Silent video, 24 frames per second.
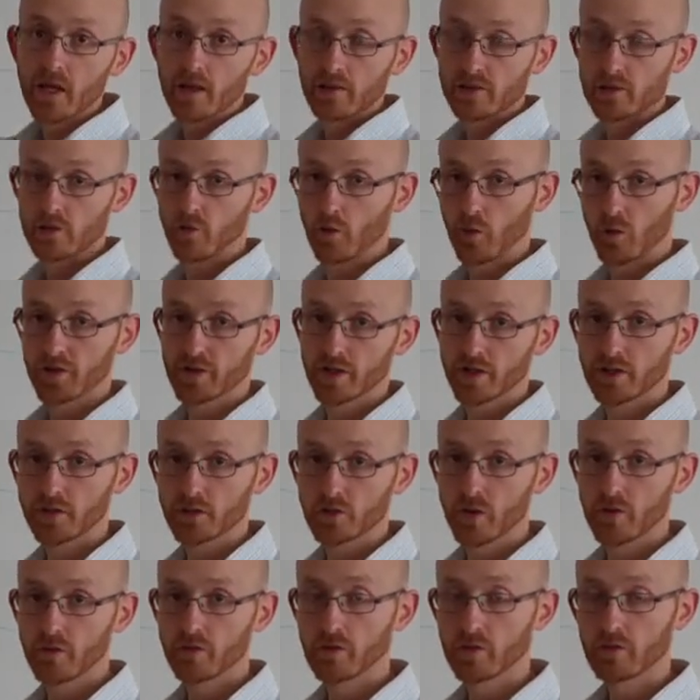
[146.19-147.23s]
So if we want to take the
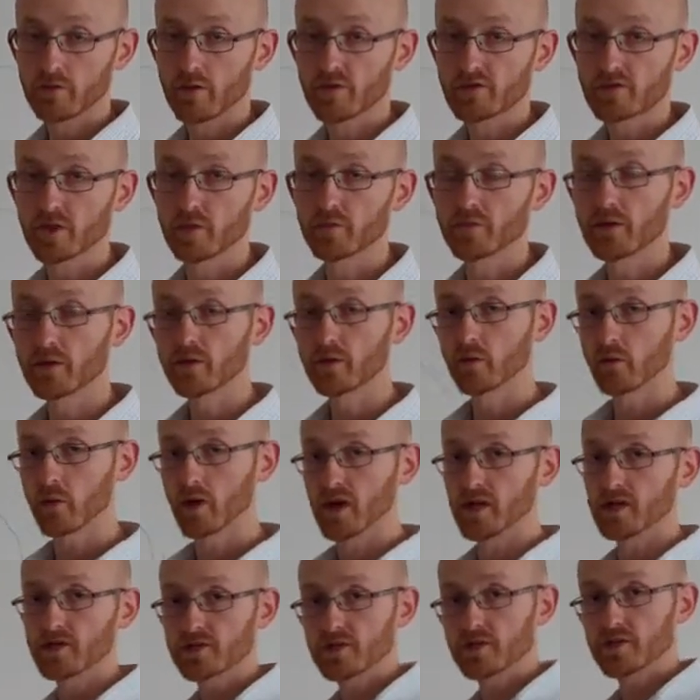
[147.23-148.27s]
derivative of something
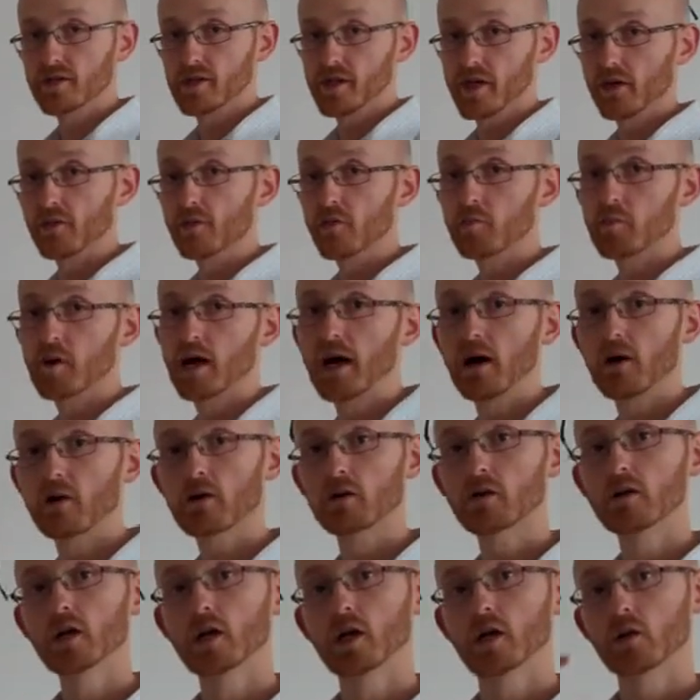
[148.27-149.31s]
raised to the nth
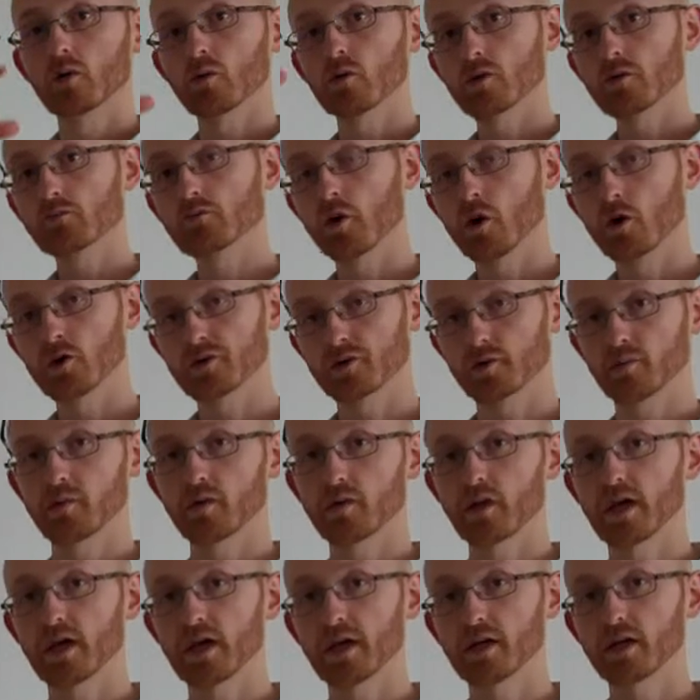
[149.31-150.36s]
power, we
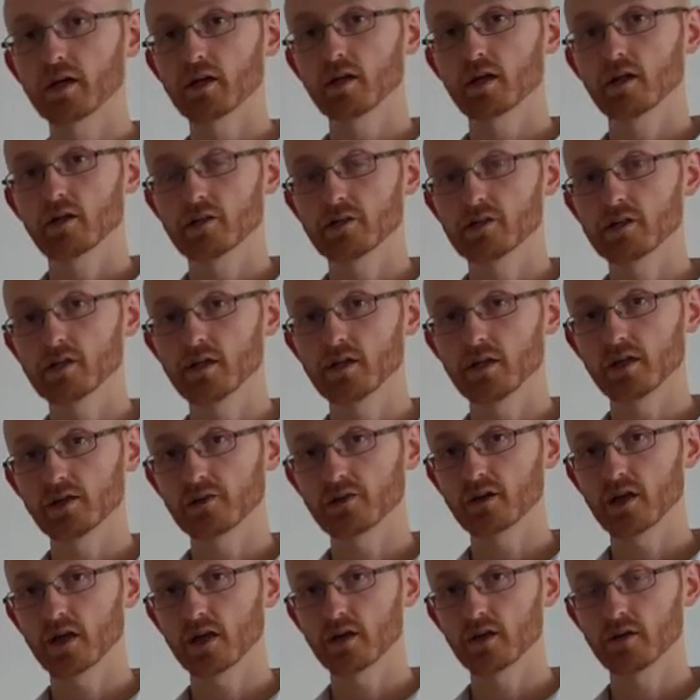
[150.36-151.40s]
multiply the
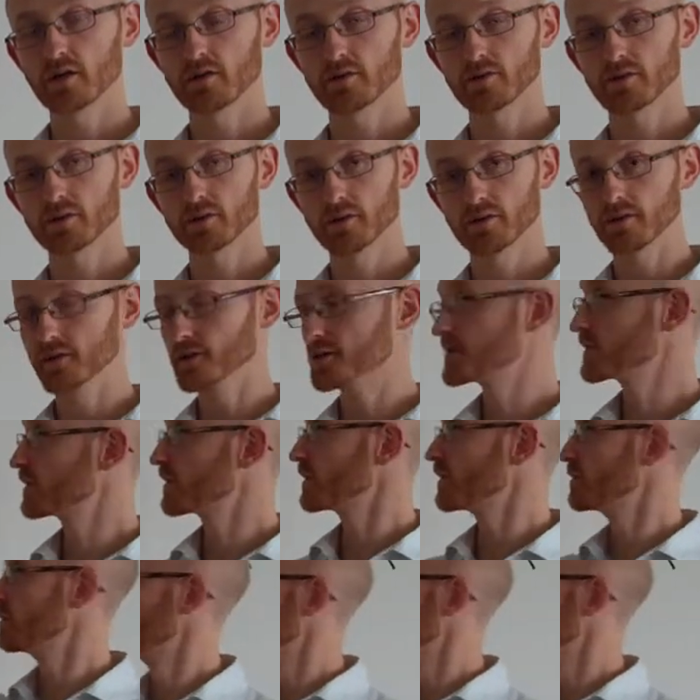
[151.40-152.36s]
entire, the term